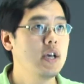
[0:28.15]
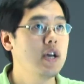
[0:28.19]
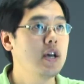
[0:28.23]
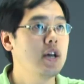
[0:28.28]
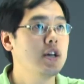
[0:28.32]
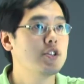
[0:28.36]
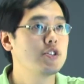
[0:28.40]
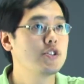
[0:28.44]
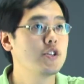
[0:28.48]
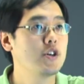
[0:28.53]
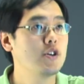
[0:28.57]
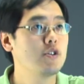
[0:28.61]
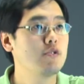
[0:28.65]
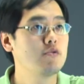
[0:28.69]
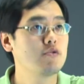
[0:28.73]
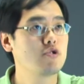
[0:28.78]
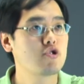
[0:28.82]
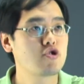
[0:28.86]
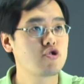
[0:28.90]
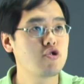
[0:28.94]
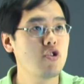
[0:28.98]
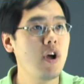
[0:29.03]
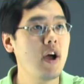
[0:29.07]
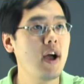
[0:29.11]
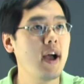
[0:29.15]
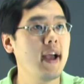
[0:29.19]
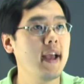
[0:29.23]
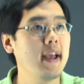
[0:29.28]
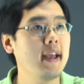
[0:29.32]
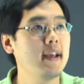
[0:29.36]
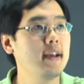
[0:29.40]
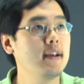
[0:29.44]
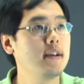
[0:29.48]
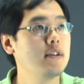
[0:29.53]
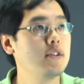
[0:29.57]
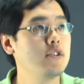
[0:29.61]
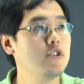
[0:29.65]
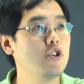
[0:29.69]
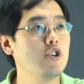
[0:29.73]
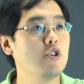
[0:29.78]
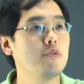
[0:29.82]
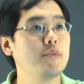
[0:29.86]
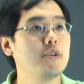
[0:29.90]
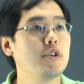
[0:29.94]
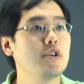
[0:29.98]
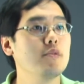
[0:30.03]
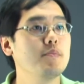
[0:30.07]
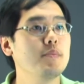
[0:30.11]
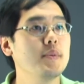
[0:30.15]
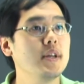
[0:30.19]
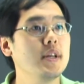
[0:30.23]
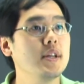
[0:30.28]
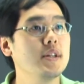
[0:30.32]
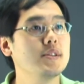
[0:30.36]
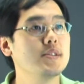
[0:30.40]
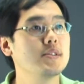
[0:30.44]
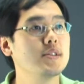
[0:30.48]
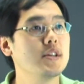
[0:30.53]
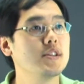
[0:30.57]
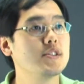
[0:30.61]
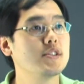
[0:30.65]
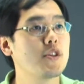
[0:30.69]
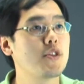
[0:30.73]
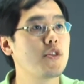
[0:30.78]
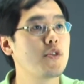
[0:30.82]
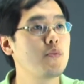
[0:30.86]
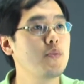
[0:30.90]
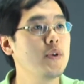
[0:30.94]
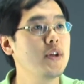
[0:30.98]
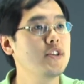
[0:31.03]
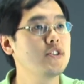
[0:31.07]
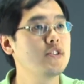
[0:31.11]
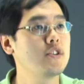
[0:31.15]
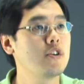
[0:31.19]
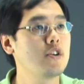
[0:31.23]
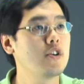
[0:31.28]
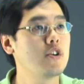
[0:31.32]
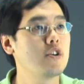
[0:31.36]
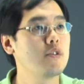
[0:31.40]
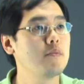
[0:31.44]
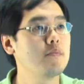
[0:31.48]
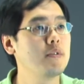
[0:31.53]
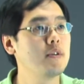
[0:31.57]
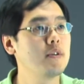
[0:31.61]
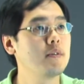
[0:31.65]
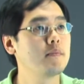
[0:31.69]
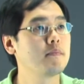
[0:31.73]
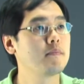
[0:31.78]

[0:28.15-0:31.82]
So trinomial means it's a three-term